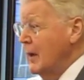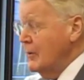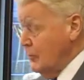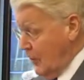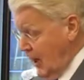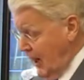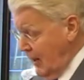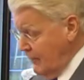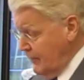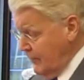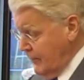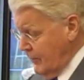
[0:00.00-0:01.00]
to
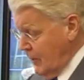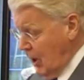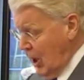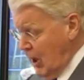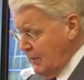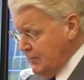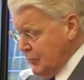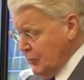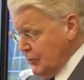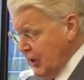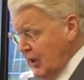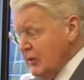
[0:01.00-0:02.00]
have
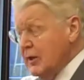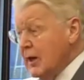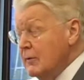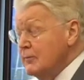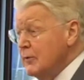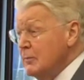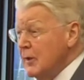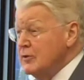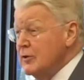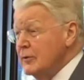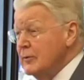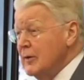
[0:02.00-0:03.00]
up-to-date
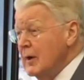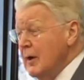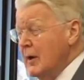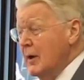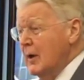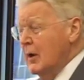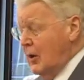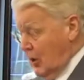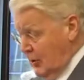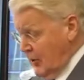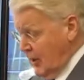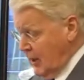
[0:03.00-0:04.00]
information
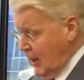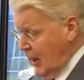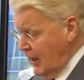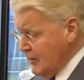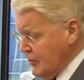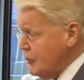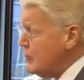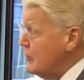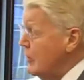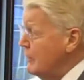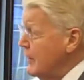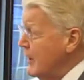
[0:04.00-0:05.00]
on the catch
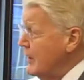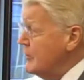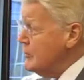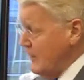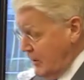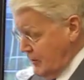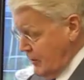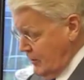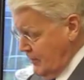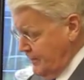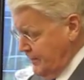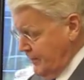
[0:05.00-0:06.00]
of each vessel,
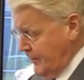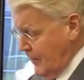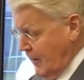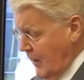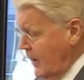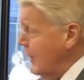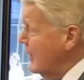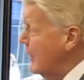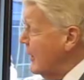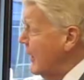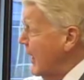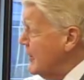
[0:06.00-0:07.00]

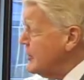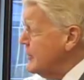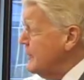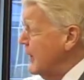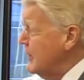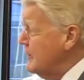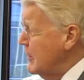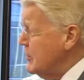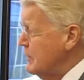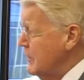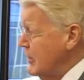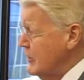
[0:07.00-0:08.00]
classified by
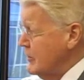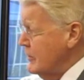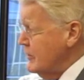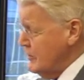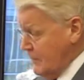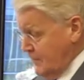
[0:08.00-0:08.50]
species,